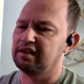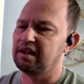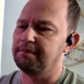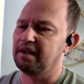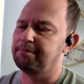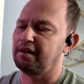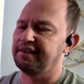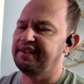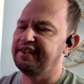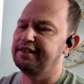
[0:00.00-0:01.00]
coming up on
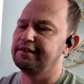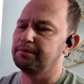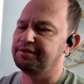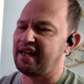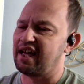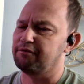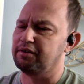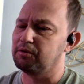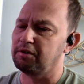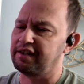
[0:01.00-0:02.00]
a heater, which I have
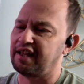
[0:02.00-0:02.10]
recorded.